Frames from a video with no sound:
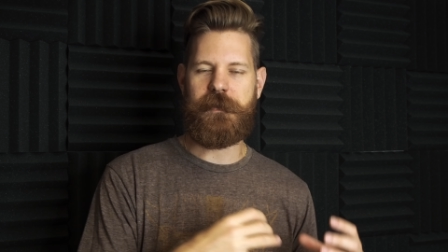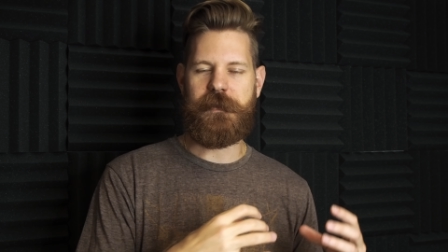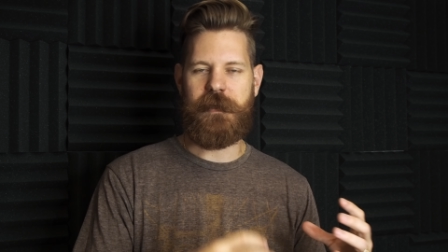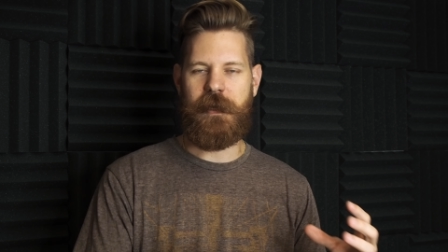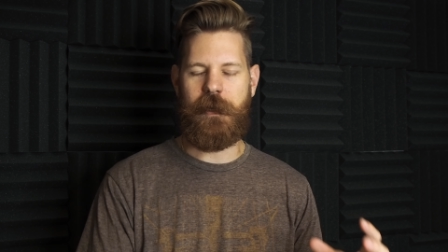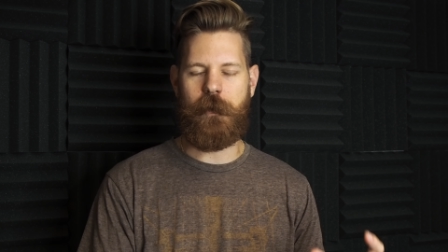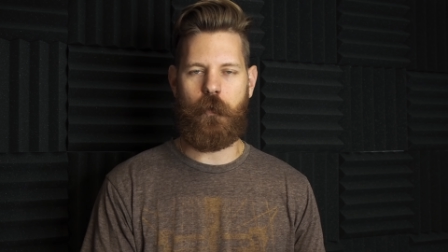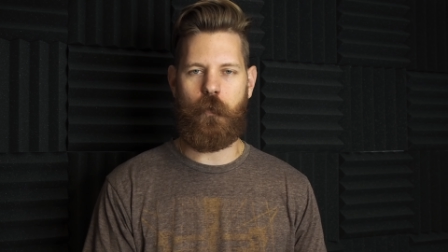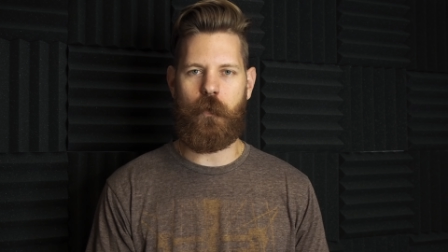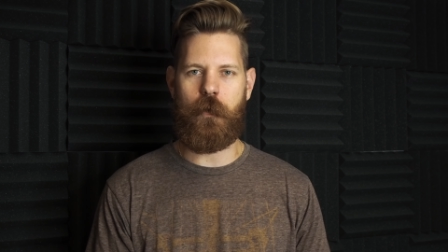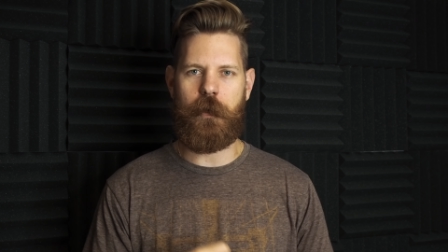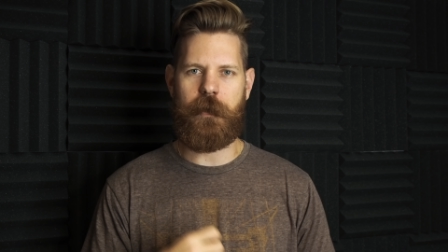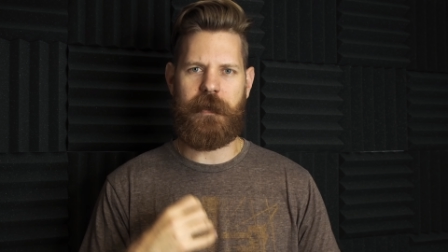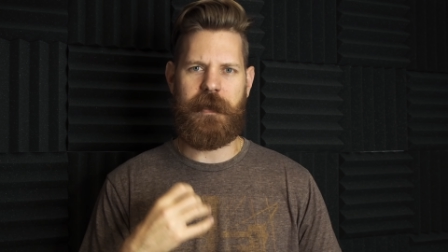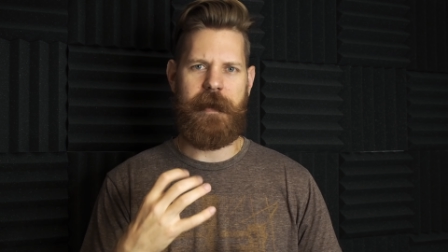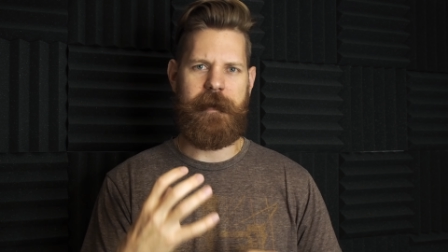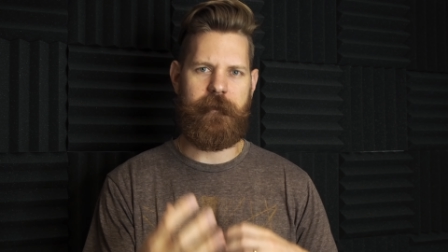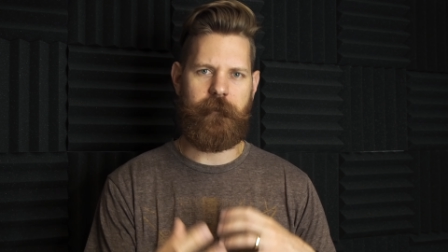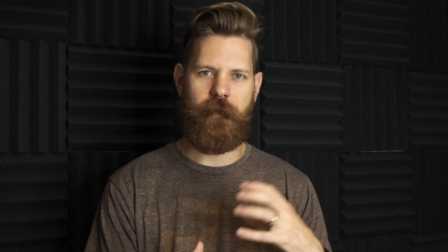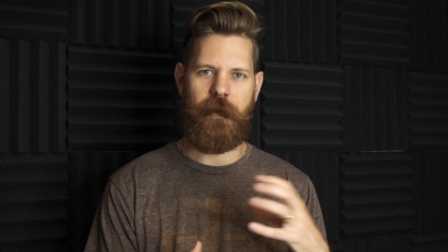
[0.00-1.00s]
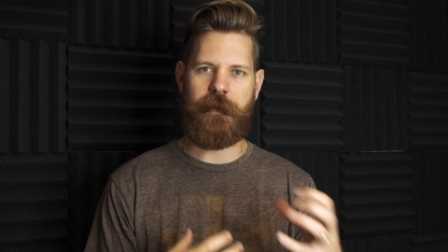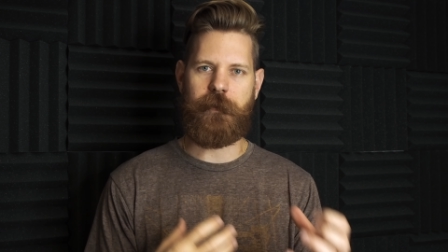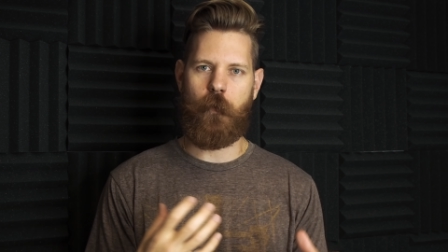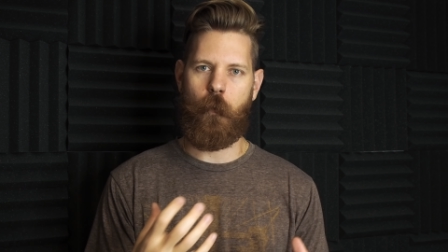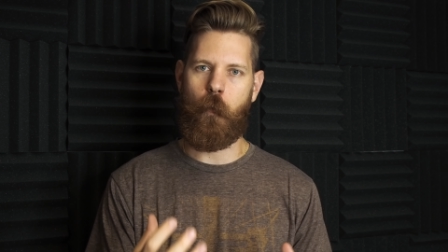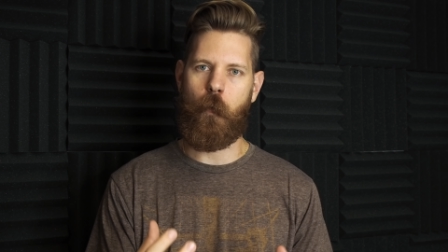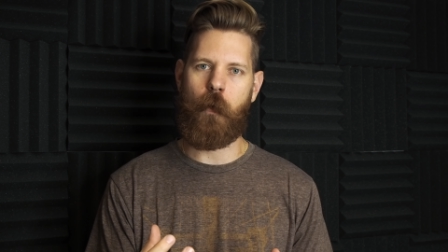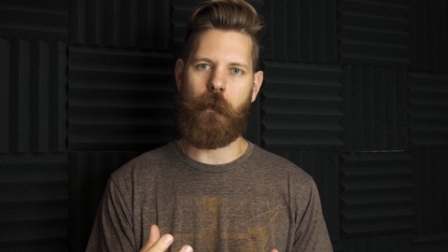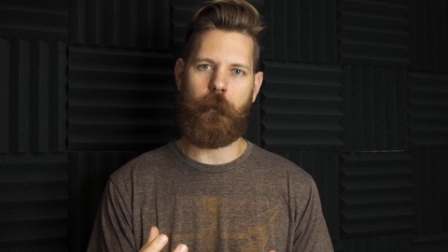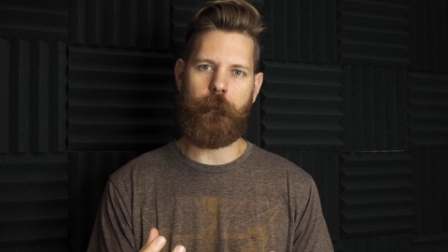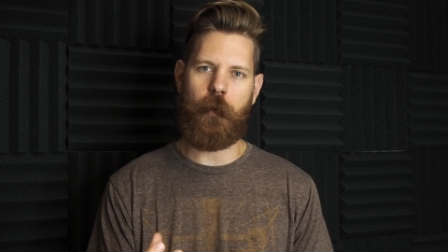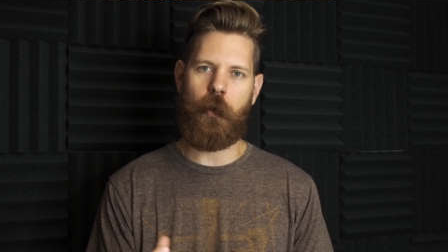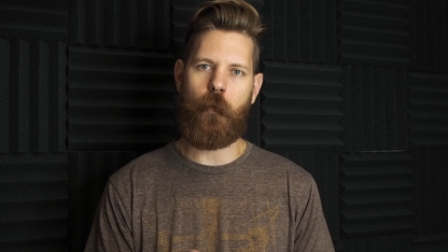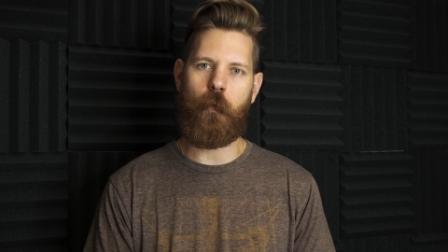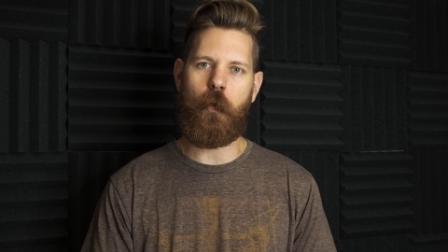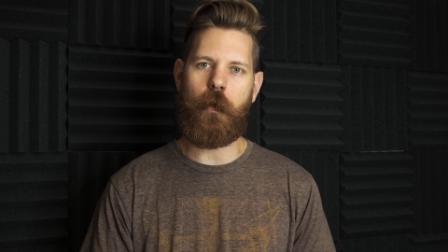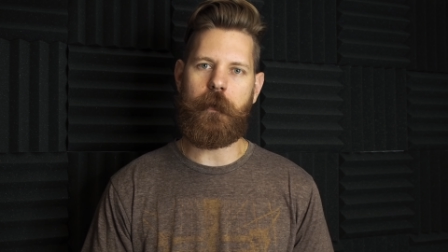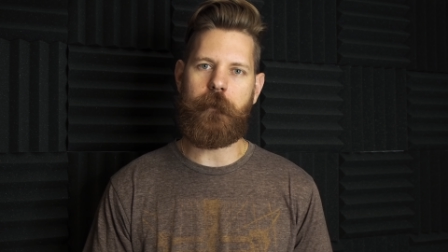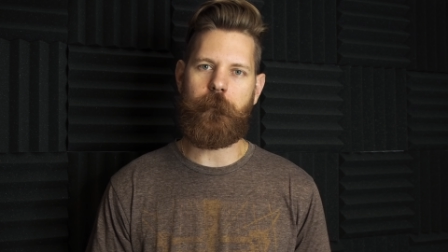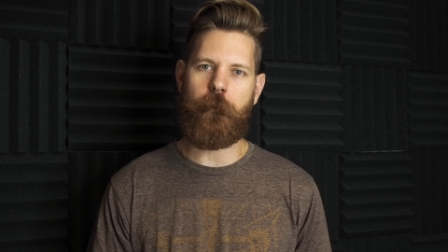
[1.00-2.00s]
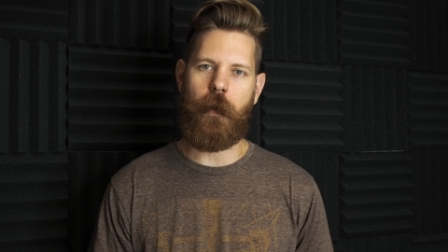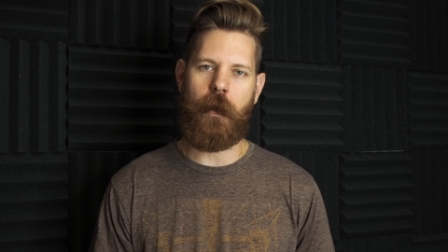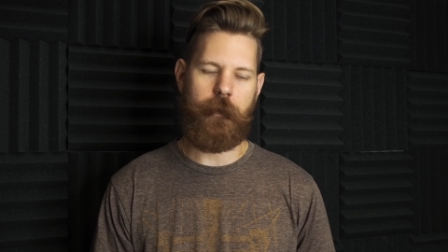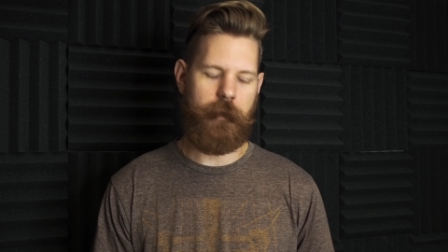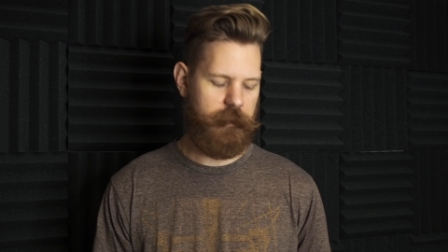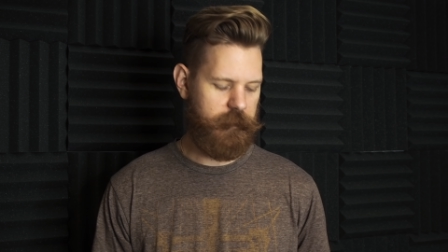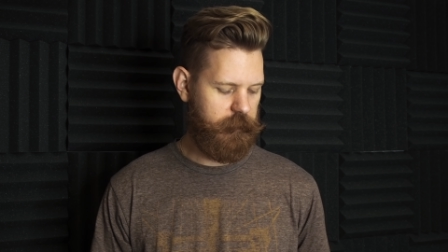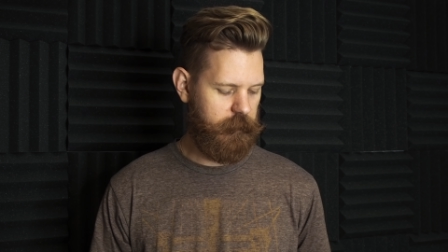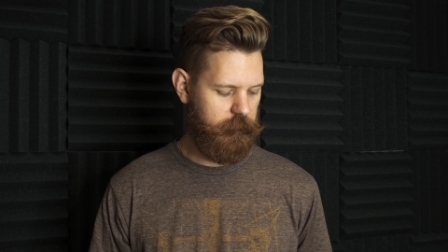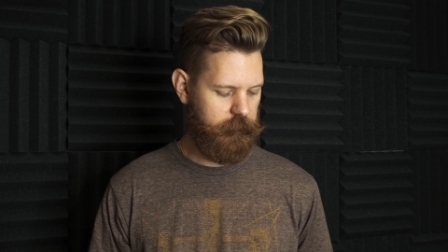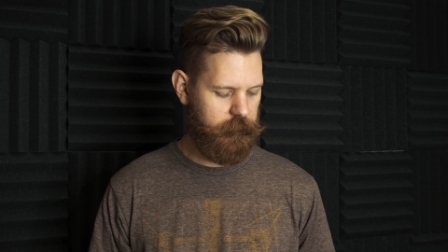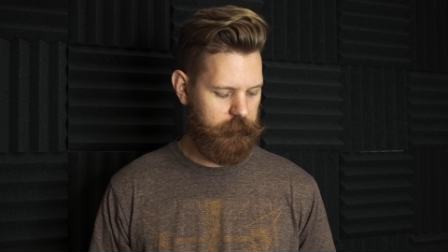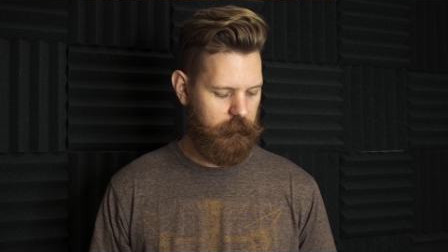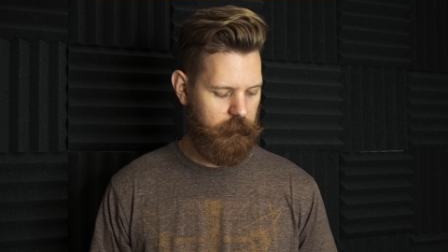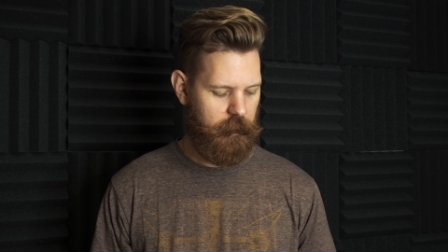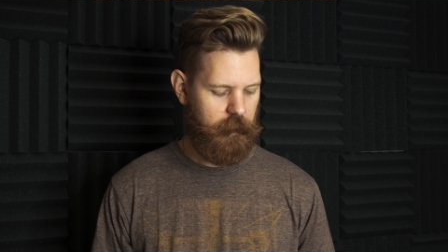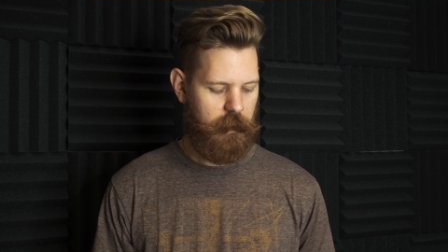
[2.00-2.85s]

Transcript: sandalwood, kind of like the warmer wood fragrances.